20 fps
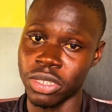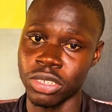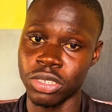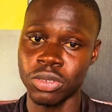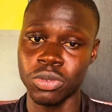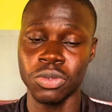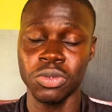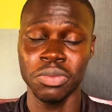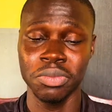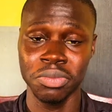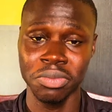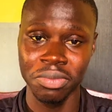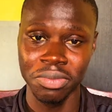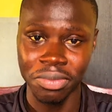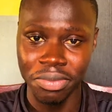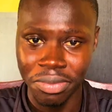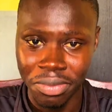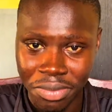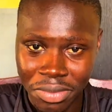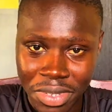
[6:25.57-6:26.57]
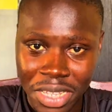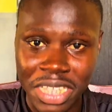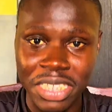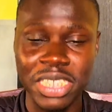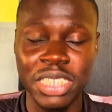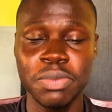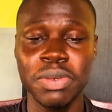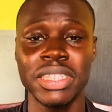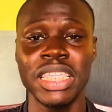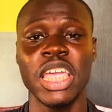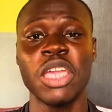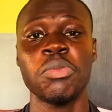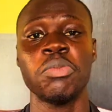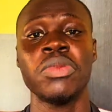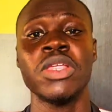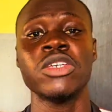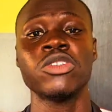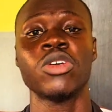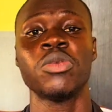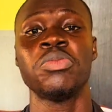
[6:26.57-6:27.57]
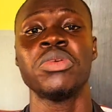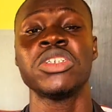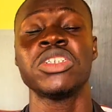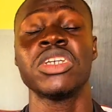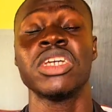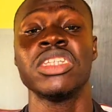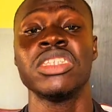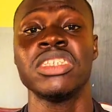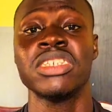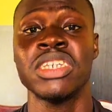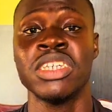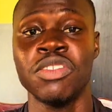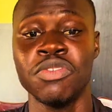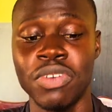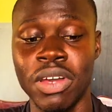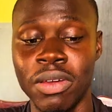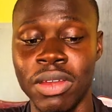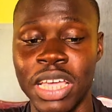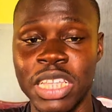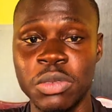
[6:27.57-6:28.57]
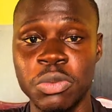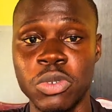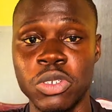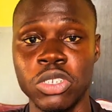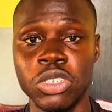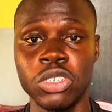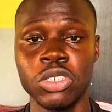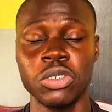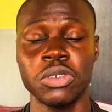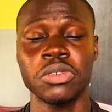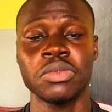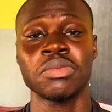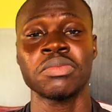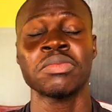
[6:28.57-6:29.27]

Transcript: So it is better you place your patient in Fowler's position.